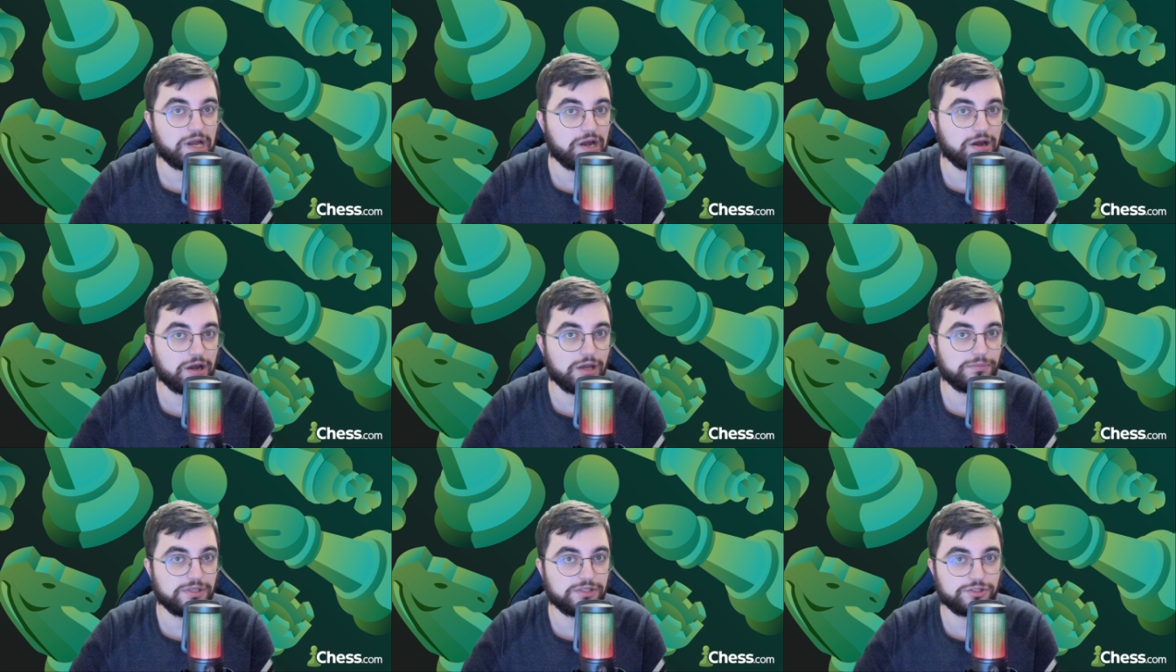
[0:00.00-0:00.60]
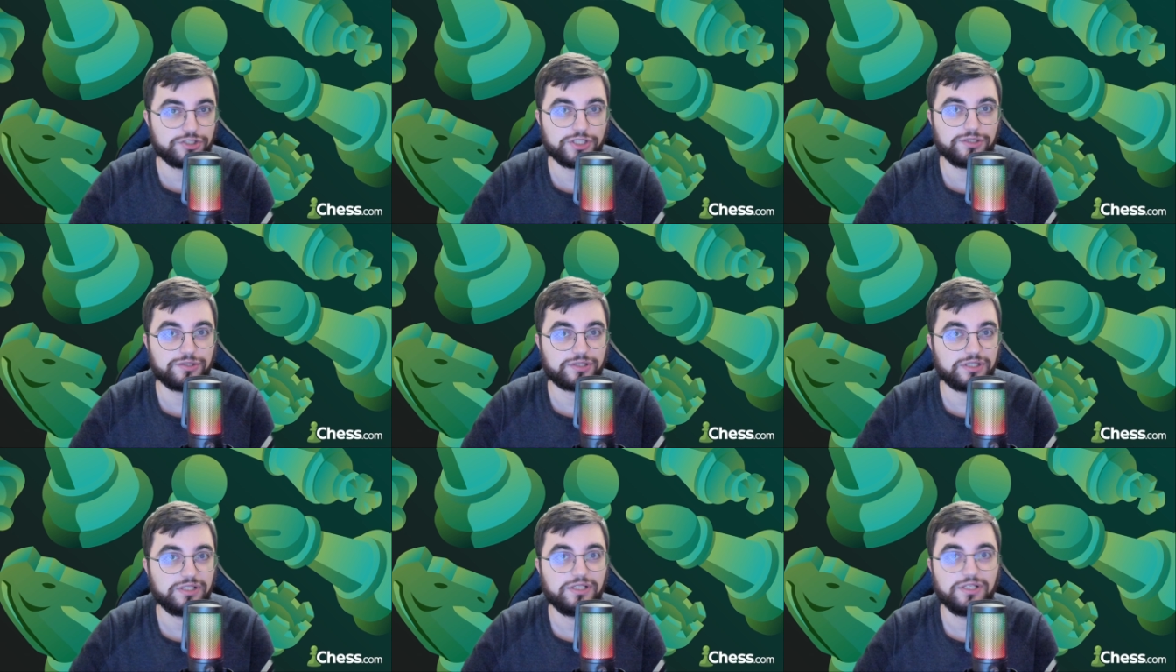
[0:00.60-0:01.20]
How I beat
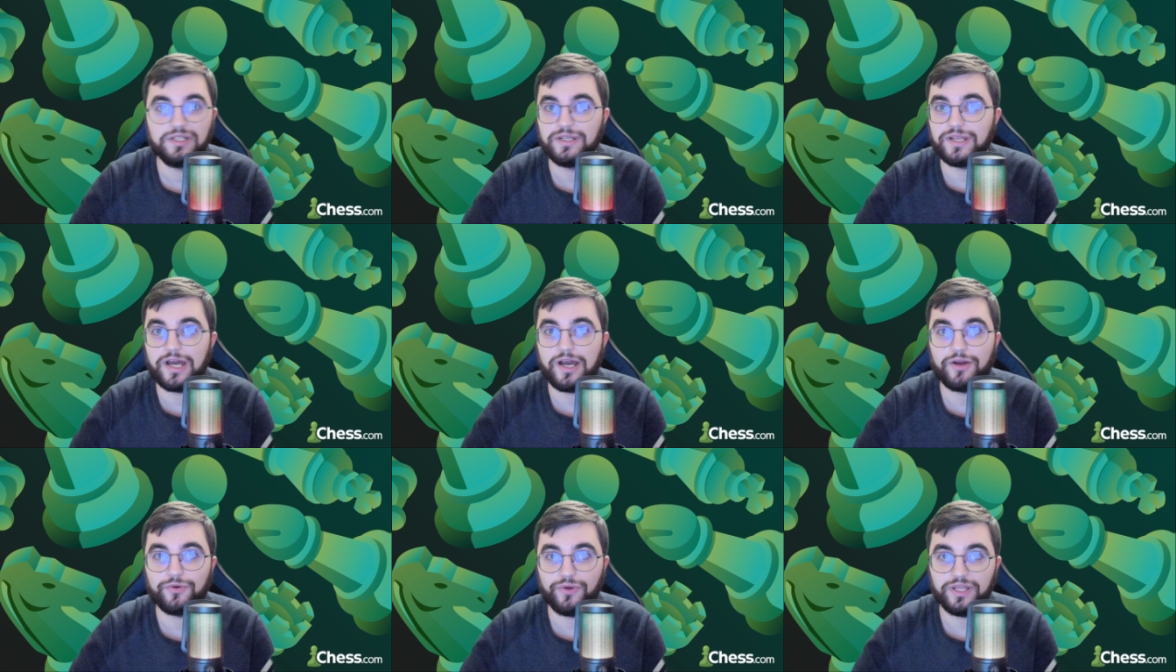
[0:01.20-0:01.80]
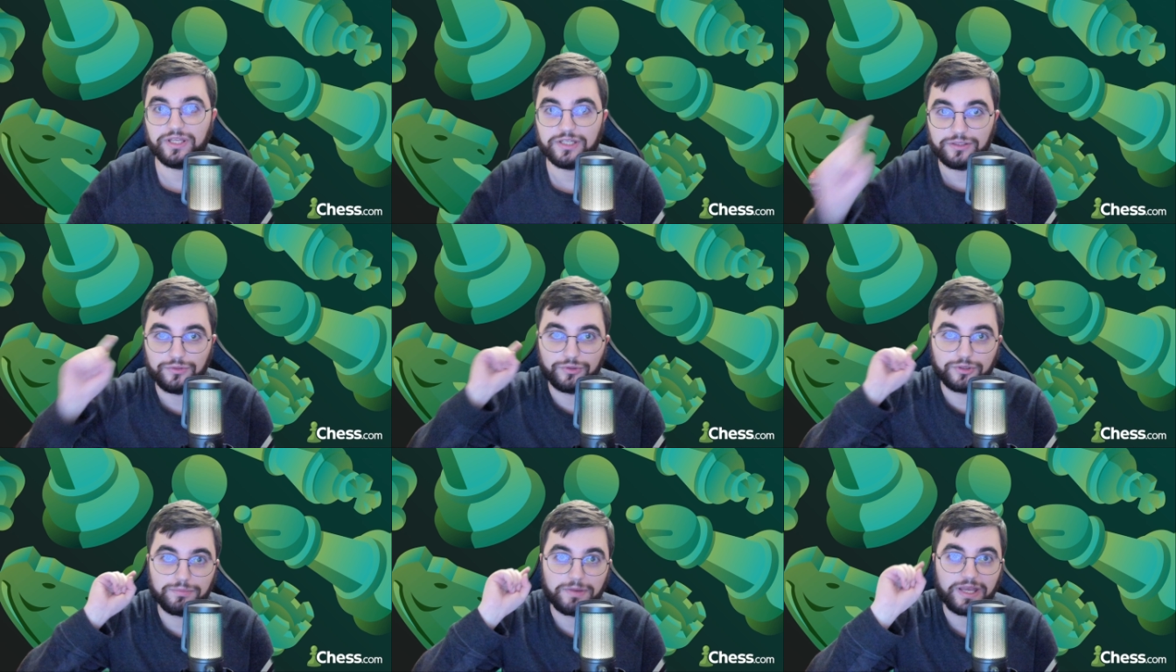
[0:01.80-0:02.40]
Cheater? Now going
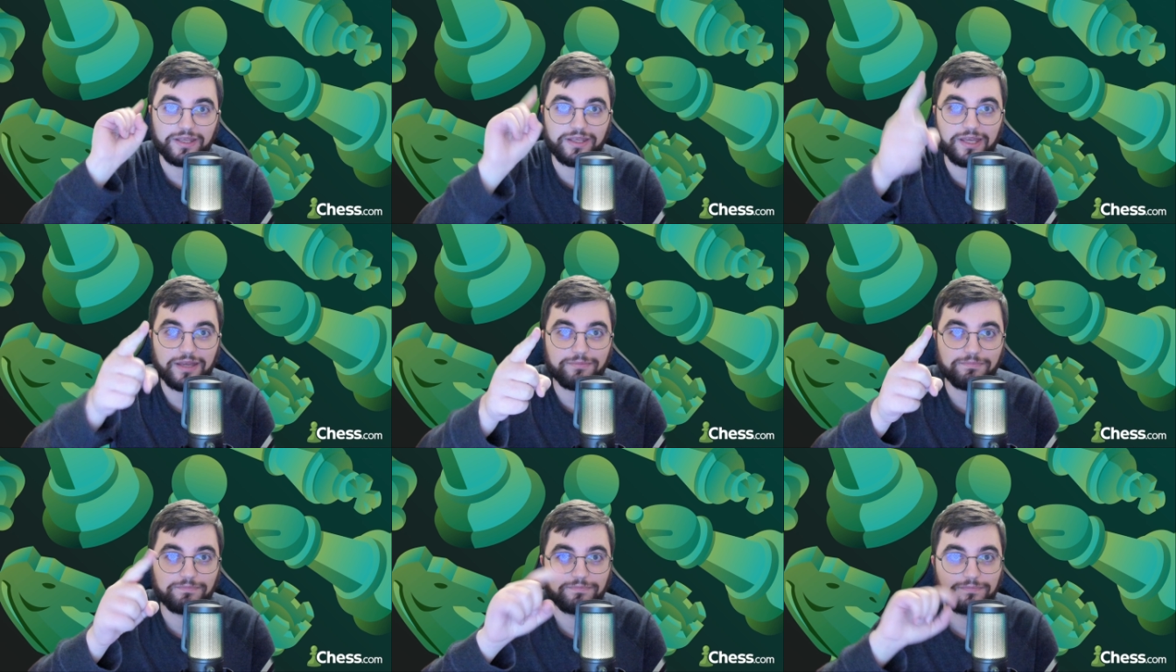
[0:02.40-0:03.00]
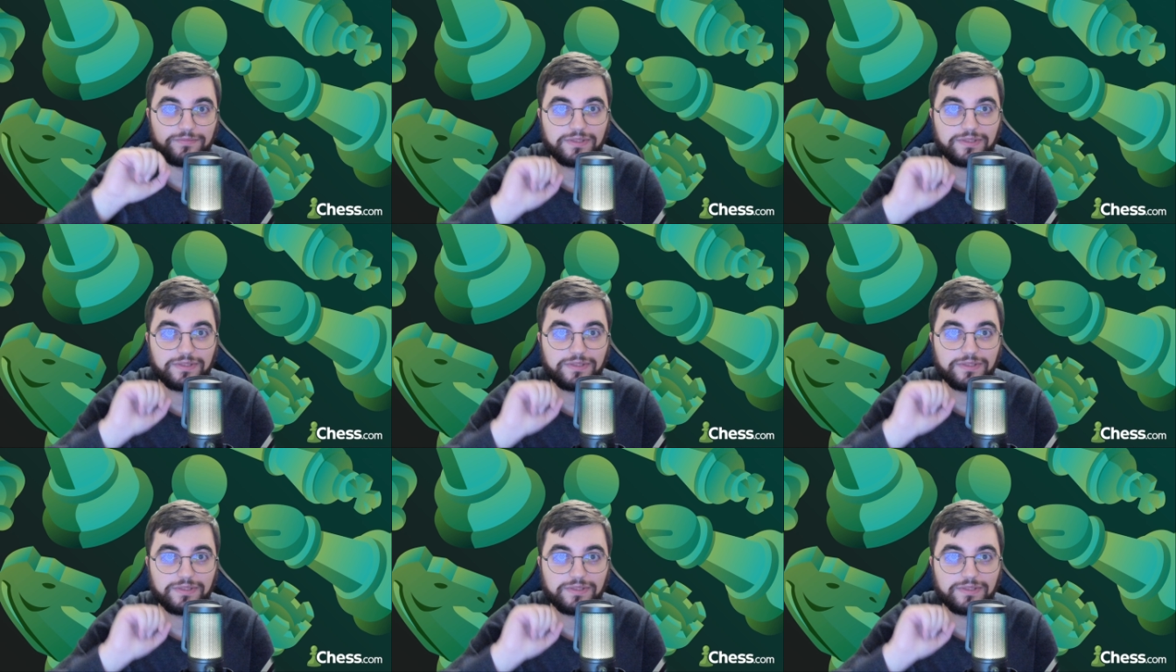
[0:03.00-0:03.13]
and look my game.